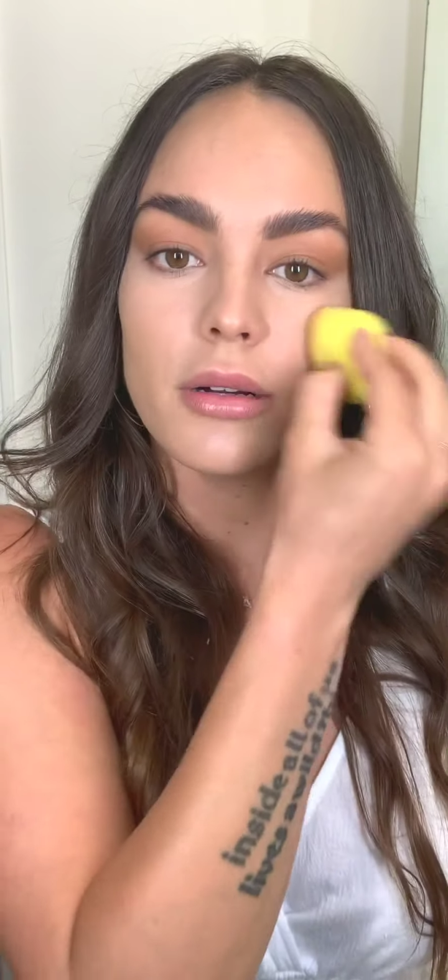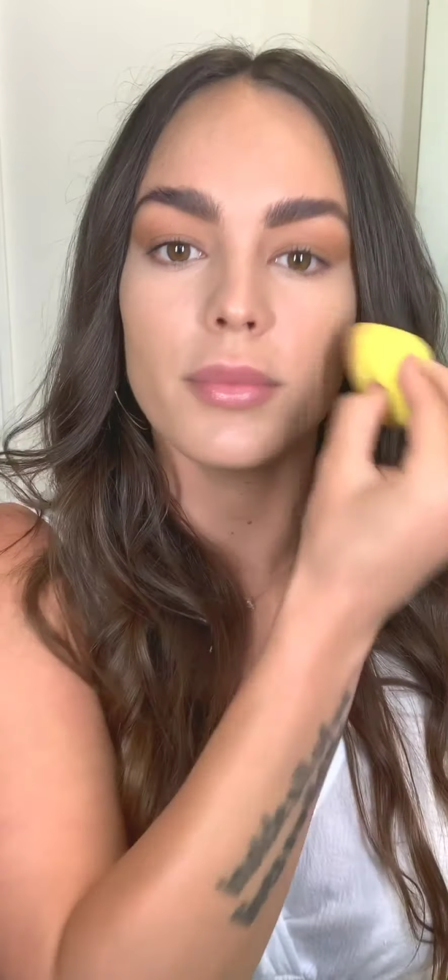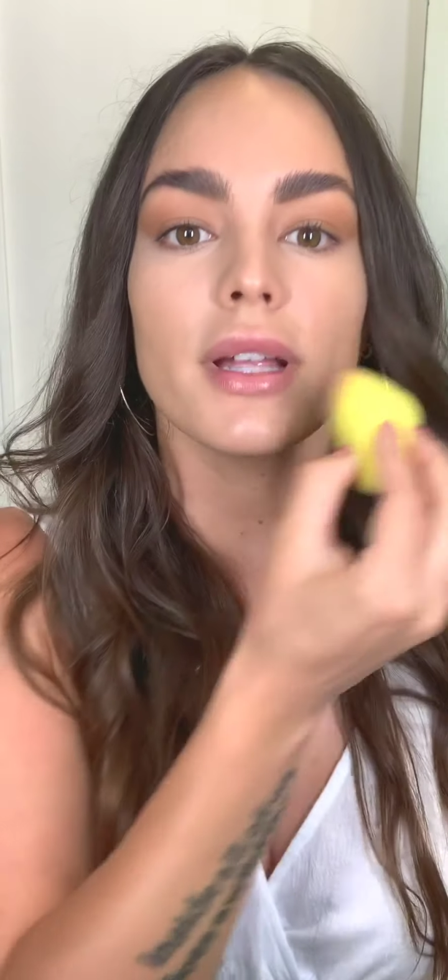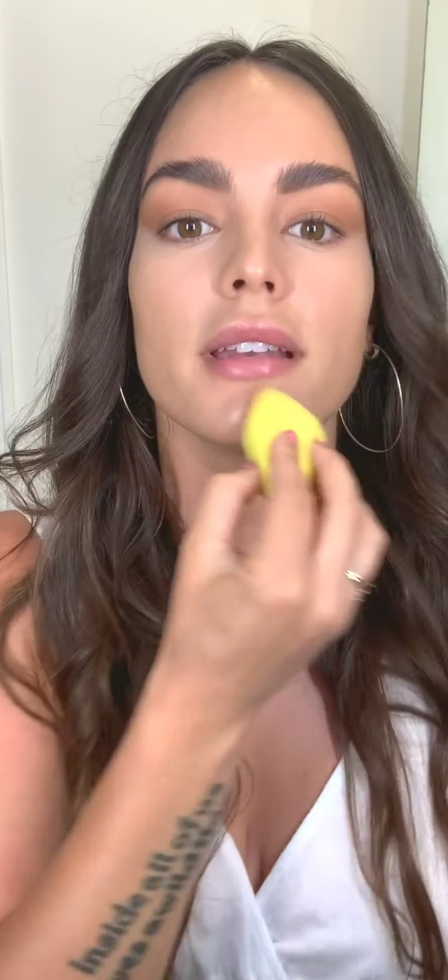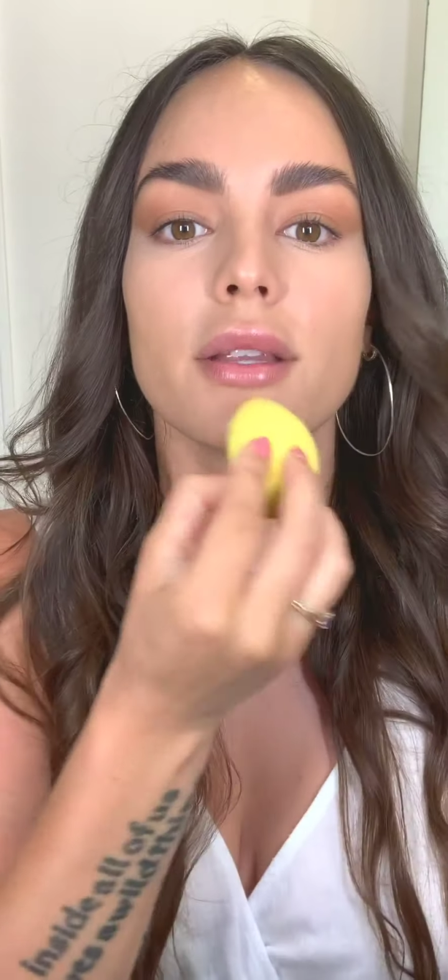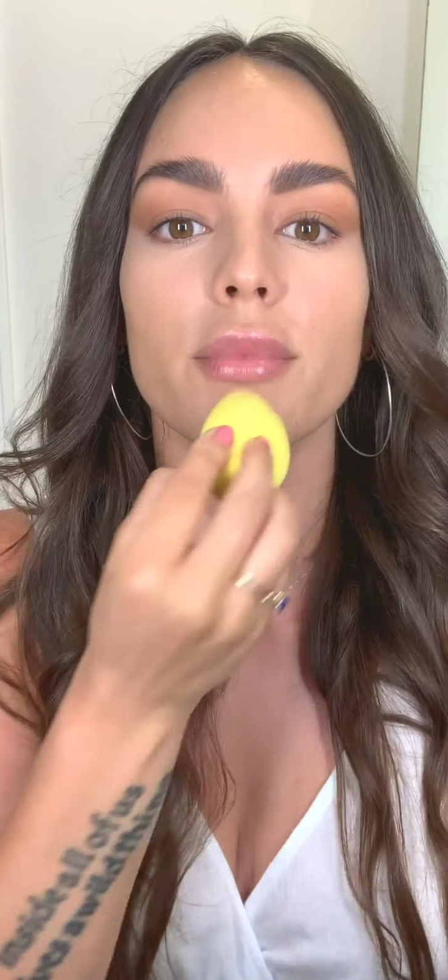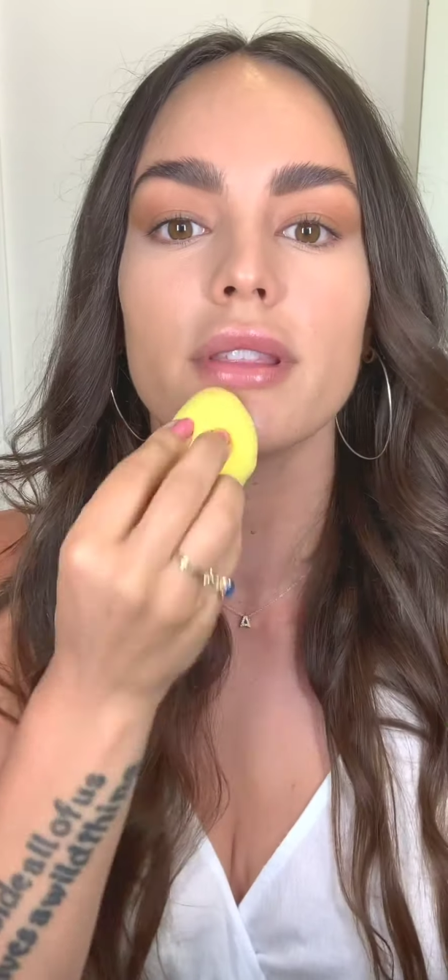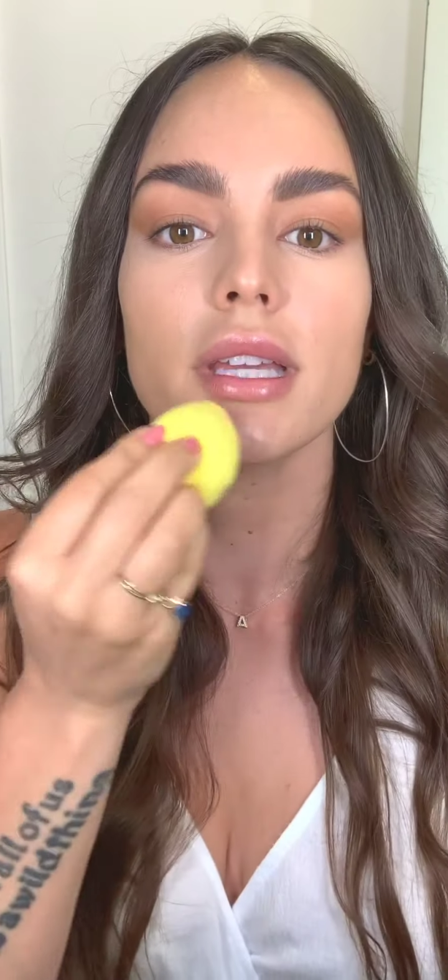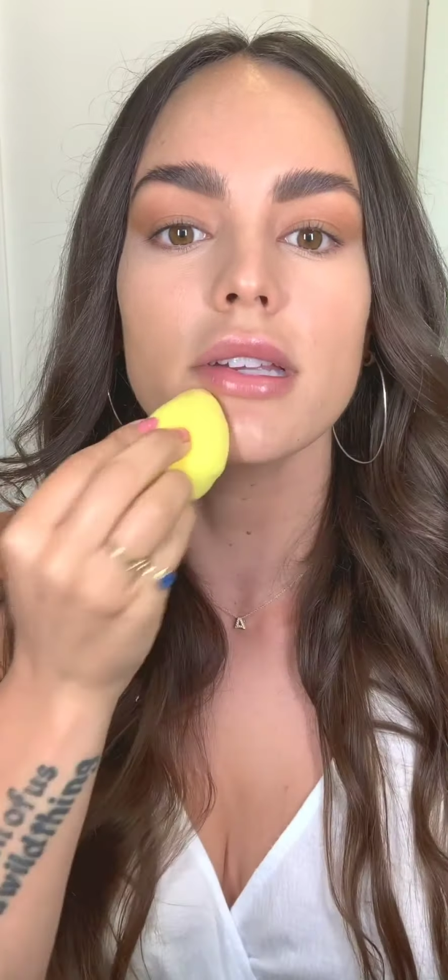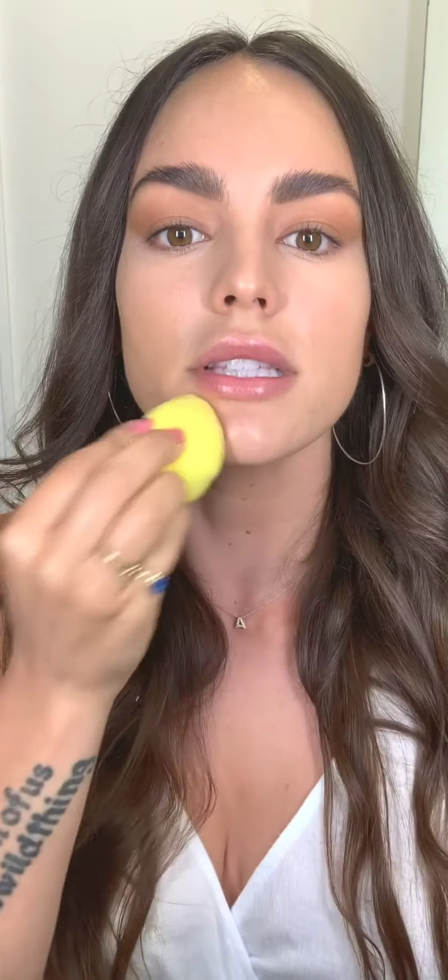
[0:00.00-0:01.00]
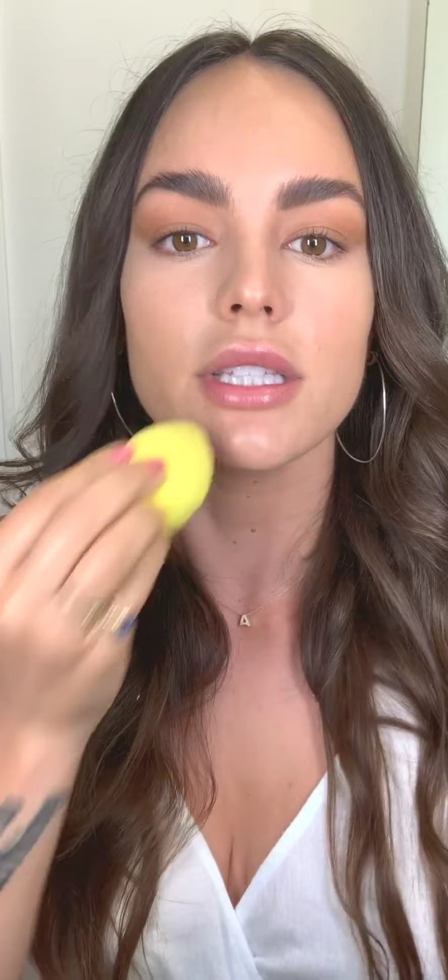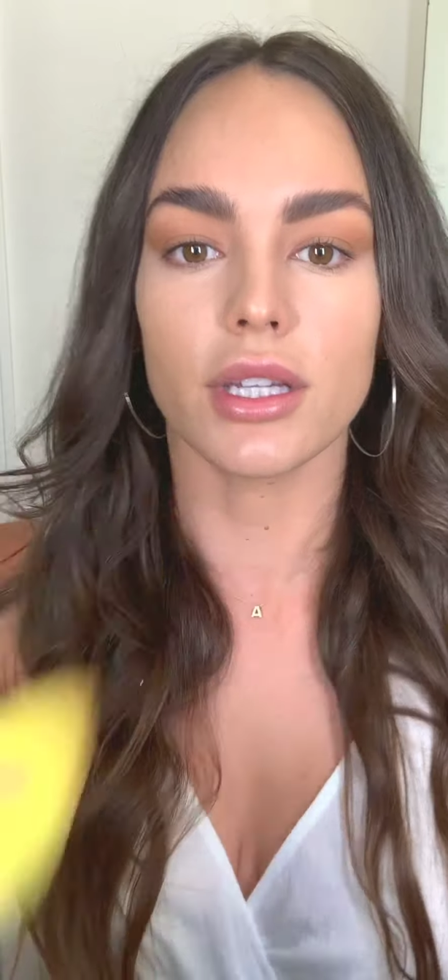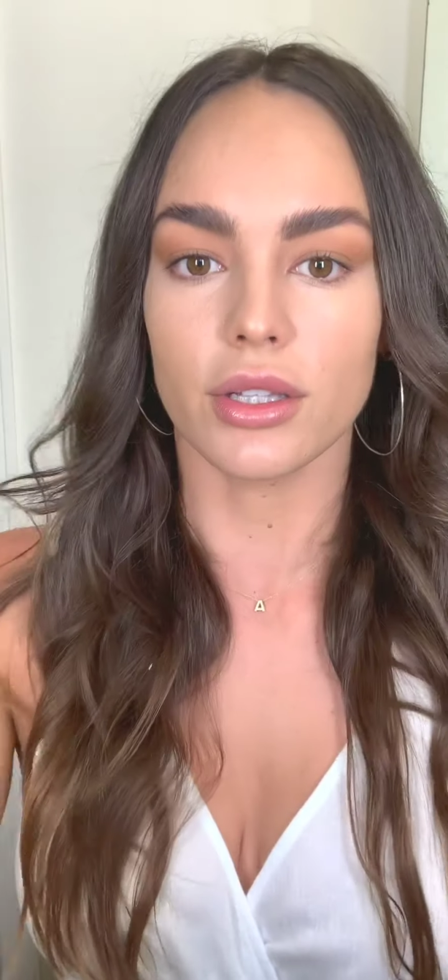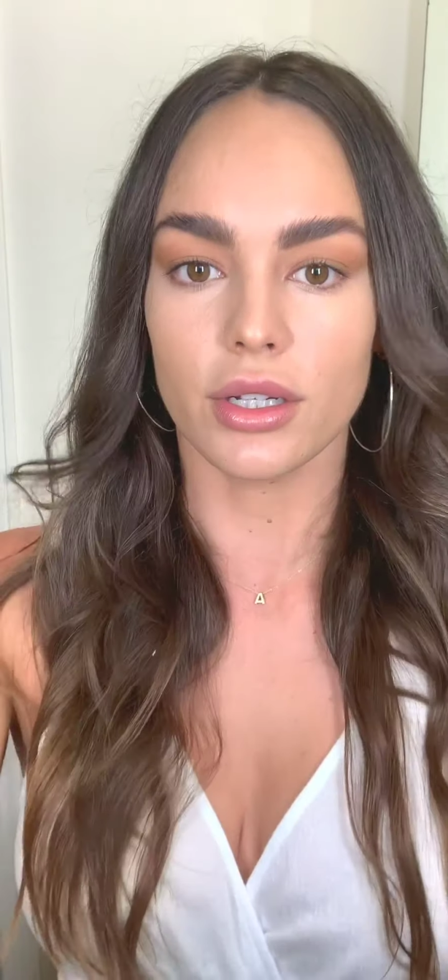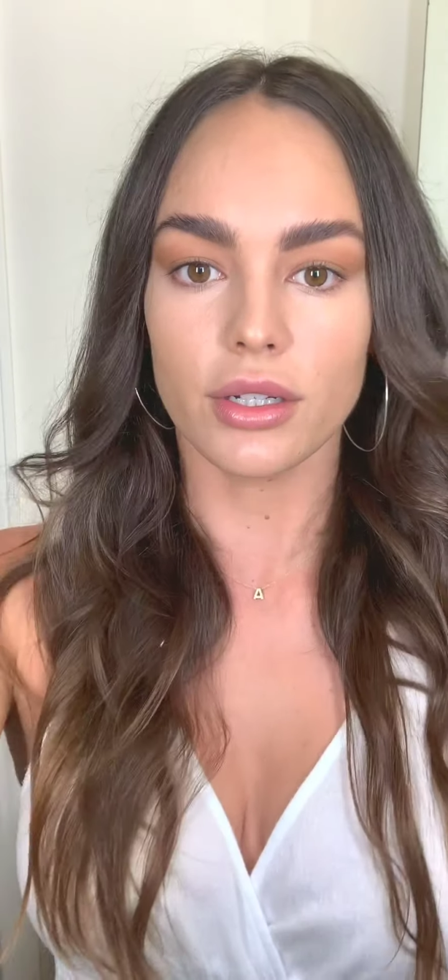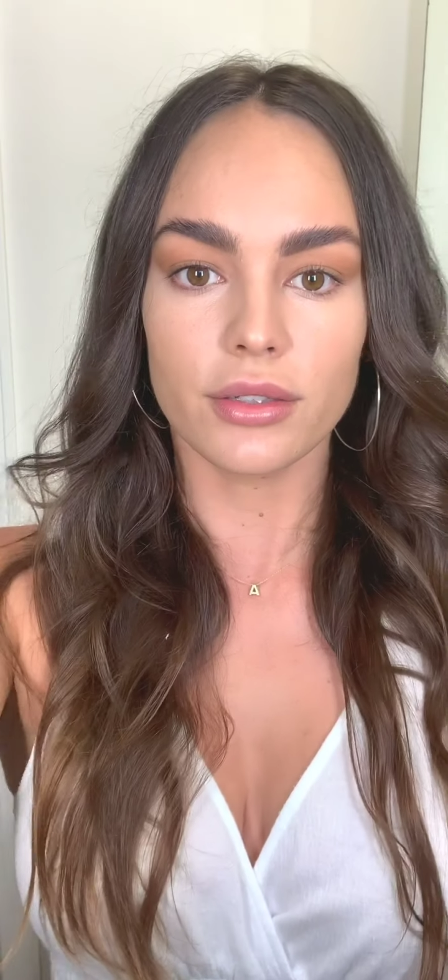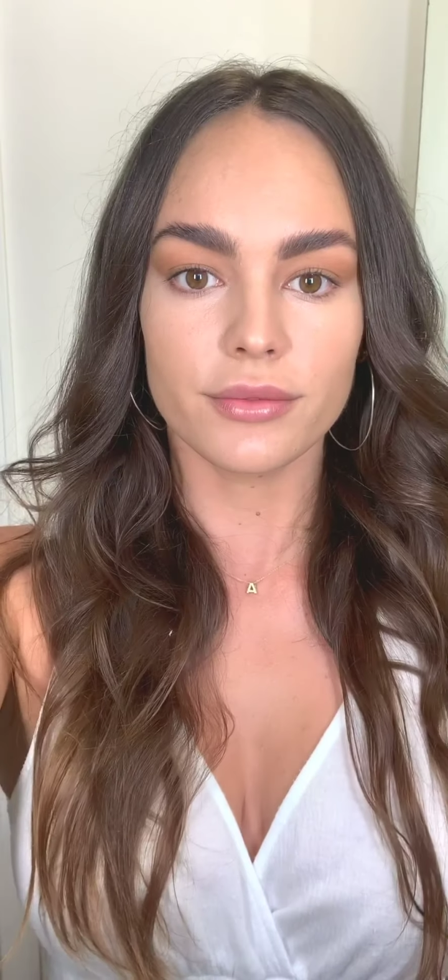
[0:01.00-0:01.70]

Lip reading: blended with the concealer.